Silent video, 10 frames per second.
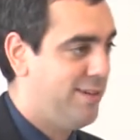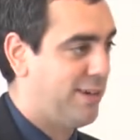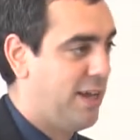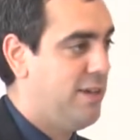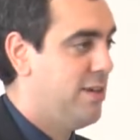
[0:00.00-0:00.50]

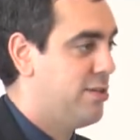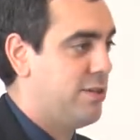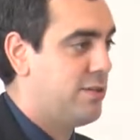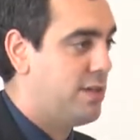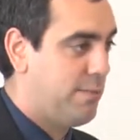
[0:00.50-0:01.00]
okay? So
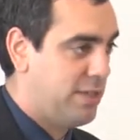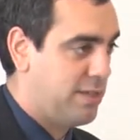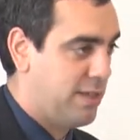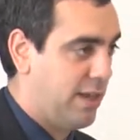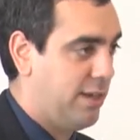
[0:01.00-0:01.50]
you sum
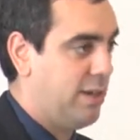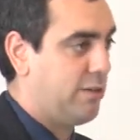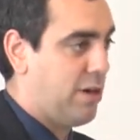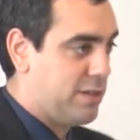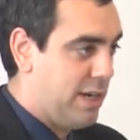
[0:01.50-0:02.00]
this thing
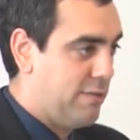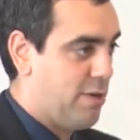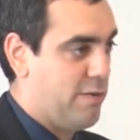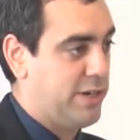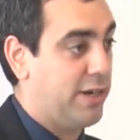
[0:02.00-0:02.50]
across any
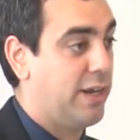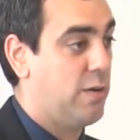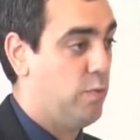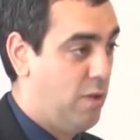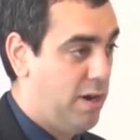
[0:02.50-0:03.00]
row and you're going to
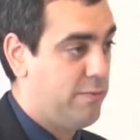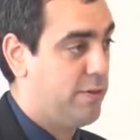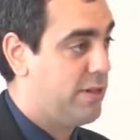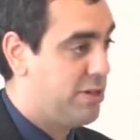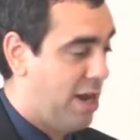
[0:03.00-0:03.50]
get one,
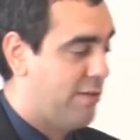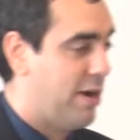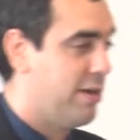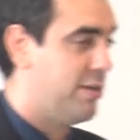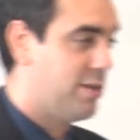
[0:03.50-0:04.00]
where the
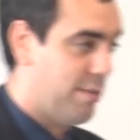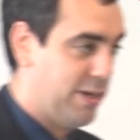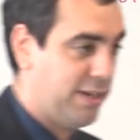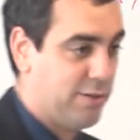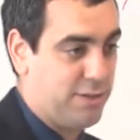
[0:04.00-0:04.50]
generator, you sum
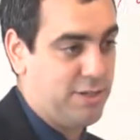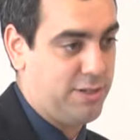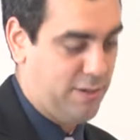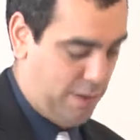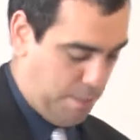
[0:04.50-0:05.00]
it, it goes to
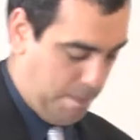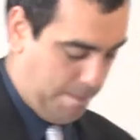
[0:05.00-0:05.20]
zero.